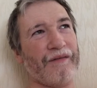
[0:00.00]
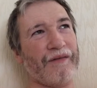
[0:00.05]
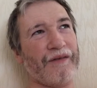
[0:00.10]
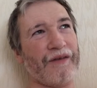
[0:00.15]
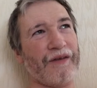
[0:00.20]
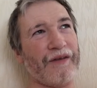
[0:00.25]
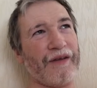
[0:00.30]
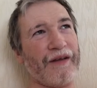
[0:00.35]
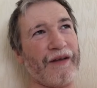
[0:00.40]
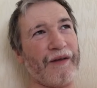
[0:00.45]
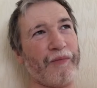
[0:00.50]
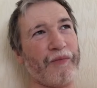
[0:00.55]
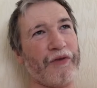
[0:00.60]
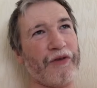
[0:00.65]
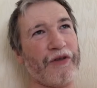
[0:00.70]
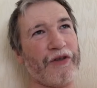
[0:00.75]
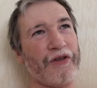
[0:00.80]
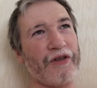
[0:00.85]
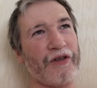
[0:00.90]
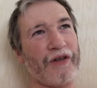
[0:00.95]
Do they
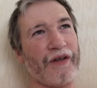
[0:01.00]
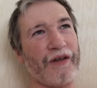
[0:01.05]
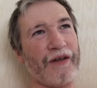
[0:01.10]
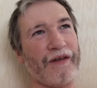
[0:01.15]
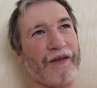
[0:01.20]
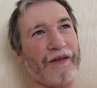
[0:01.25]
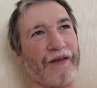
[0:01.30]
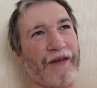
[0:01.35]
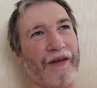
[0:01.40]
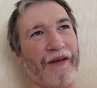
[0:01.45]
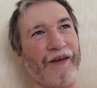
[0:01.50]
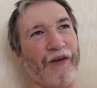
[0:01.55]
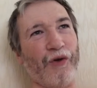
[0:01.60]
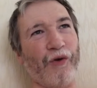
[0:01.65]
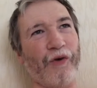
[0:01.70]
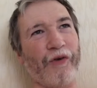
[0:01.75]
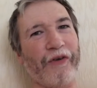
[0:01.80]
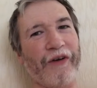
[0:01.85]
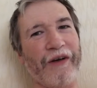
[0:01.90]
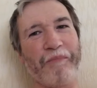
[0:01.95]
appreciate
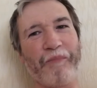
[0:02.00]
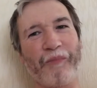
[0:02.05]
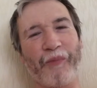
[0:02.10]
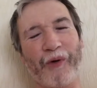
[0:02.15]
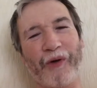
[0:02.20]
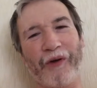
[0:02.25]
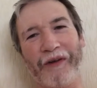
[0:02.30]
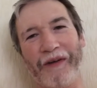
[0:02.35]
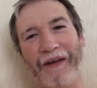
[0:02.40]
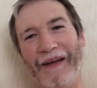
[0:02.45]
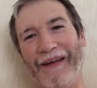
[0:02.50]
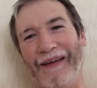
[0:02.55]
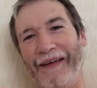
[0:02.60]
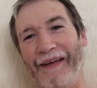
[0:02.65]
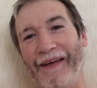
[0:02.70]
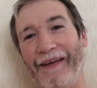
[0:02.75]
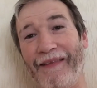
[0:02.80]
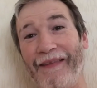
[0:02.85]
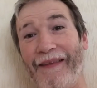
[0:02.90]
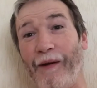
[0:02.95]
your input
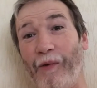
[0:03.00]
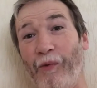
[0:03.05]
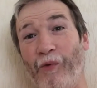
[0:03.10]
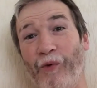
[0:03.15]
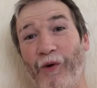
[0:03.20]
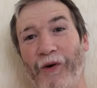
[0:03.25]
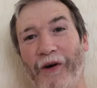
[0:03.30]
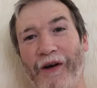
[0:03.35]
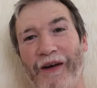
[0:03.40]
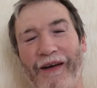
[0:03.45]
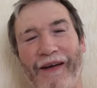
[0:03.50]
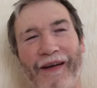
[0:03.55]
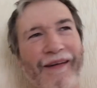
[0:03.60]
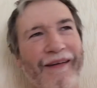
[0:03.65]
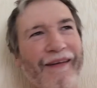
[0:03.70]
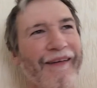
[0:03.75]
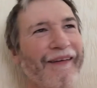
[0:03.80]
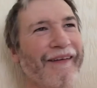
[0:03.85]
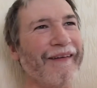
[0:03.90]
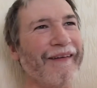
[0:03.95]
in their walking?